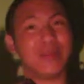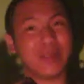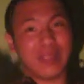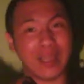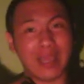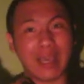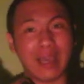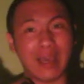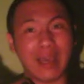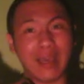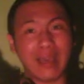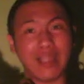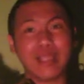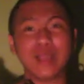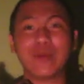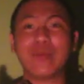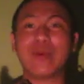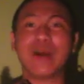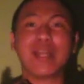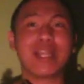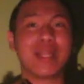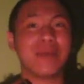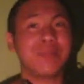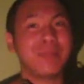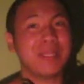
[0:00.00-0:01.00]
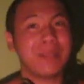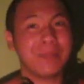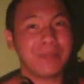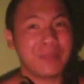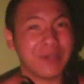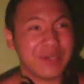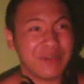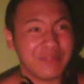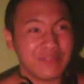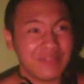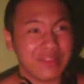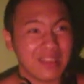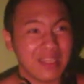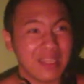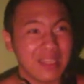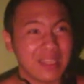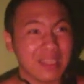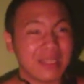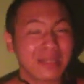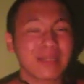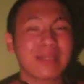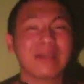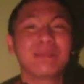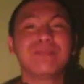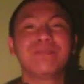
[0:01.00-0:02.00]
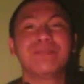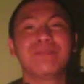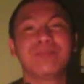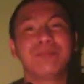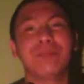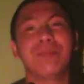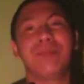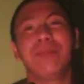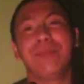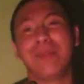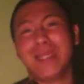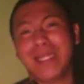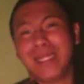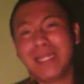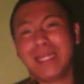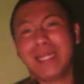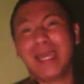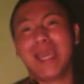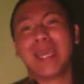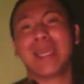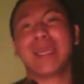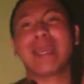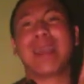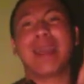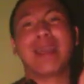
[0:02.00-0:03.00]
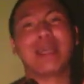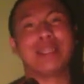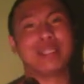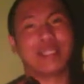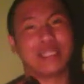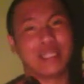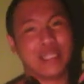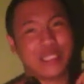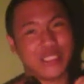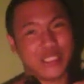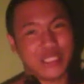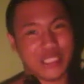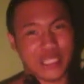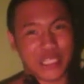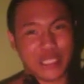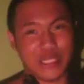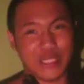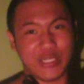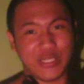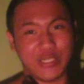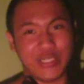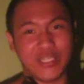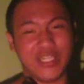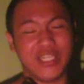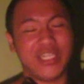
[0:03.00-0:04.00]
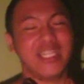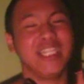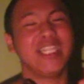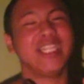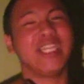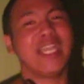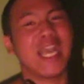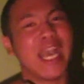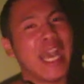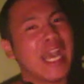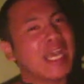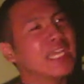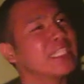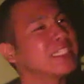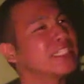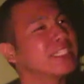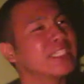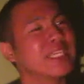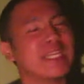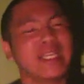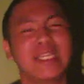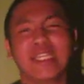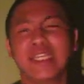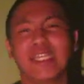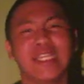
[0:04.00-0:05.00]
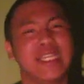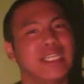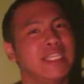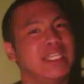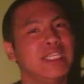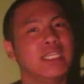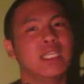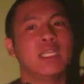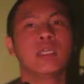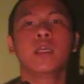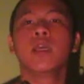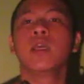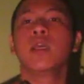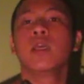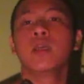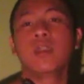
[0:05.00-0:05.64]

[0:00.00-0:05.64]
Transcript: Yeah, you wanna be perfect? Be like Kendall Jenner. Yes, honey.